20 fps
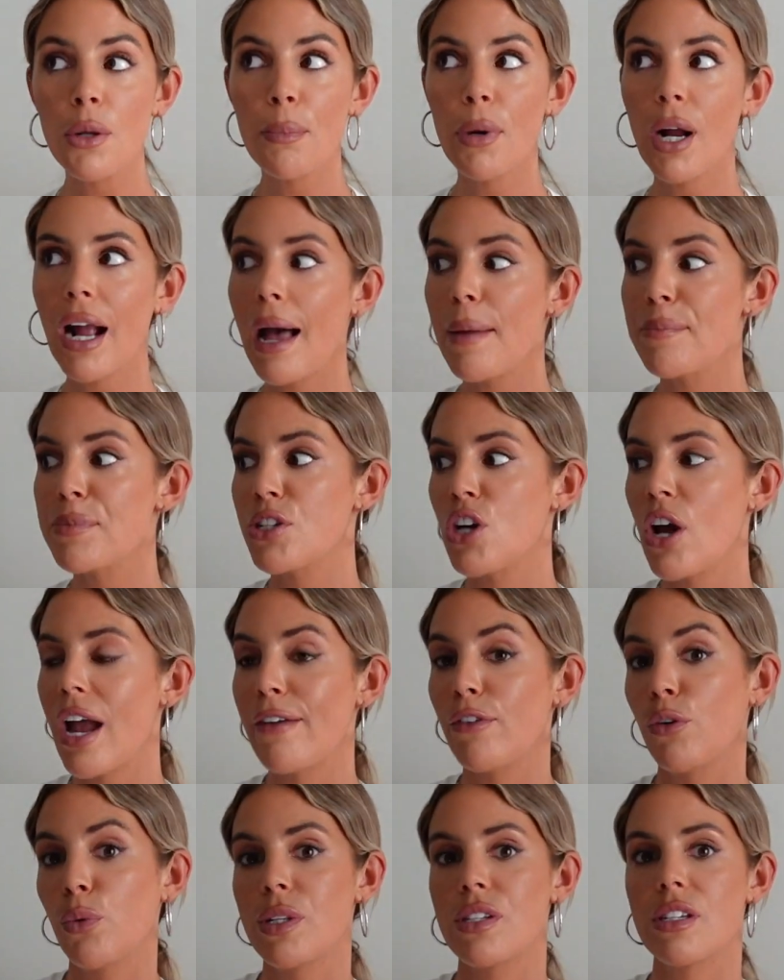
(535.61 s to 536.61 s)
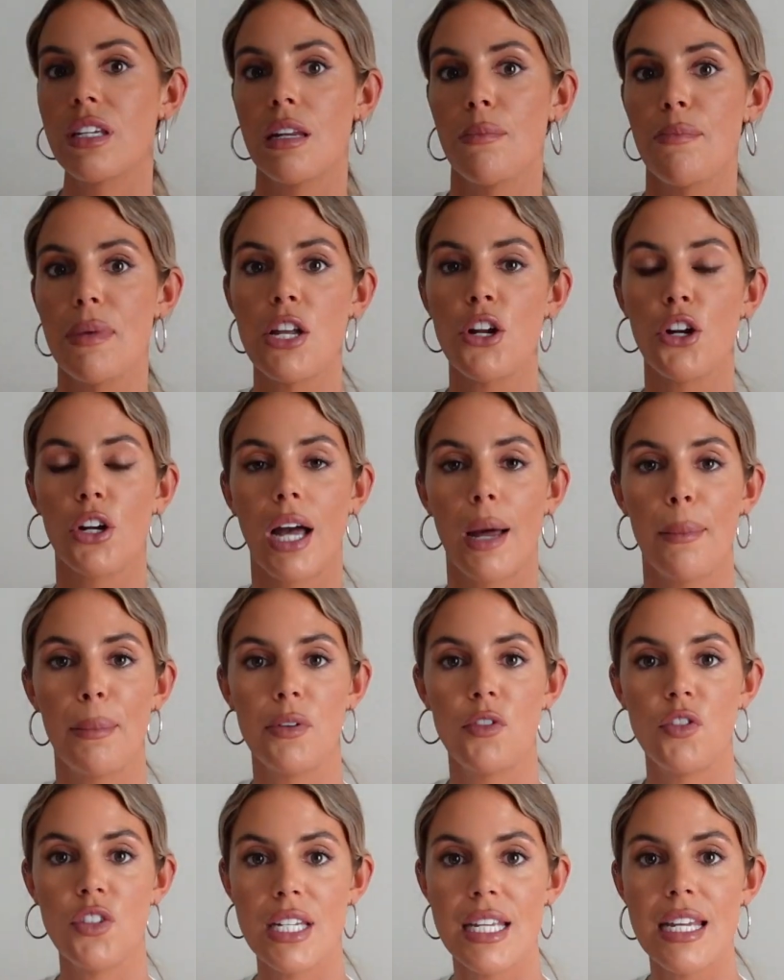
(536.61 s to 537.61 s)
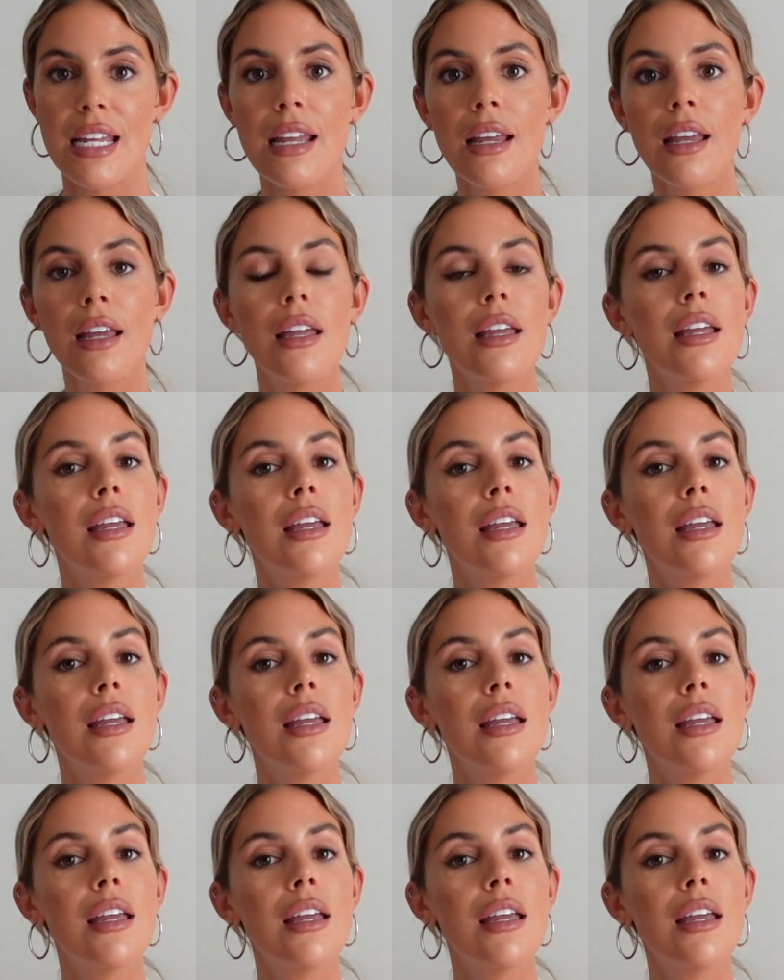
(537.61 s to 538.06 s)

Perhaps not everyone's going to be your cup of tea,